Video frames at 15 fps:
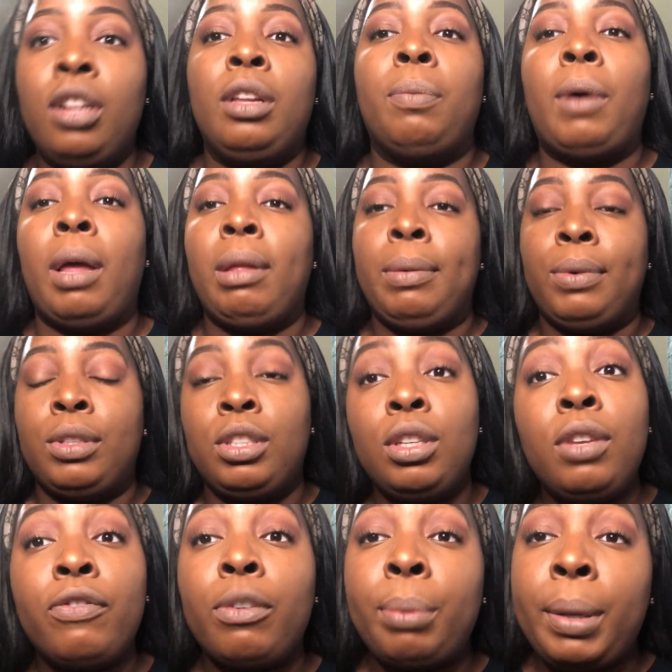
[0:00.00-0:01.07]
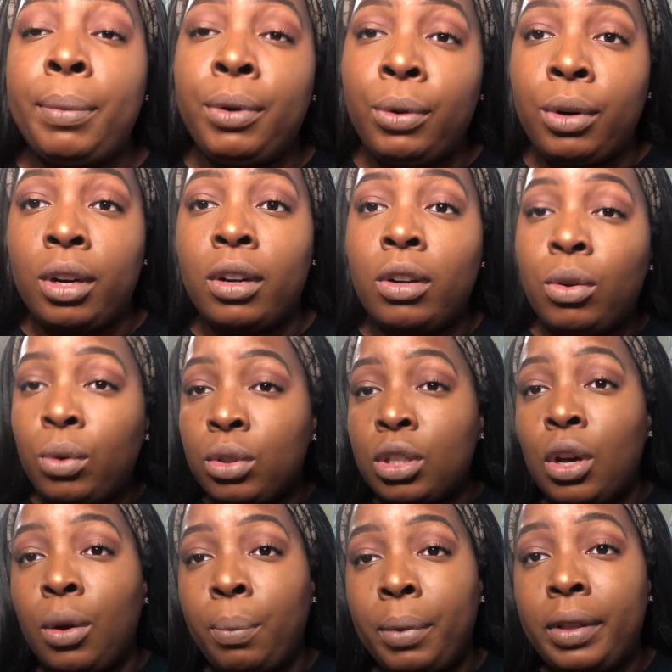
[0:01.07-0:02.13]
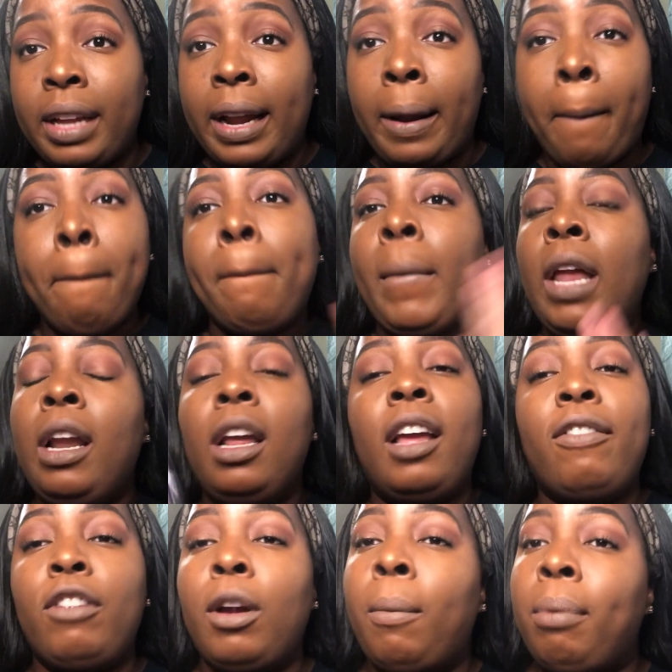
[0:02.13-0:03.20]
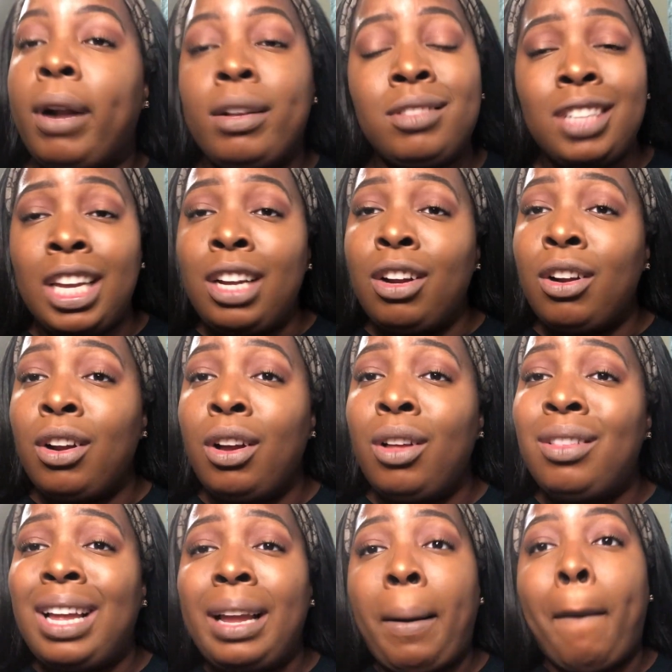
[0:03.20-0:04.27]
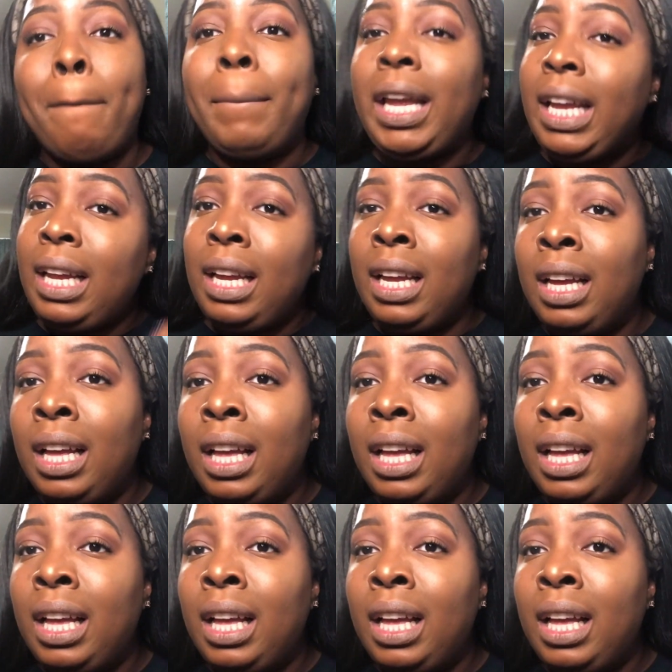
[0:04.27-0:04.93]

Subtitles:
They're probably more suited for people who are cool tone, but like if you're a brown skin girl like me,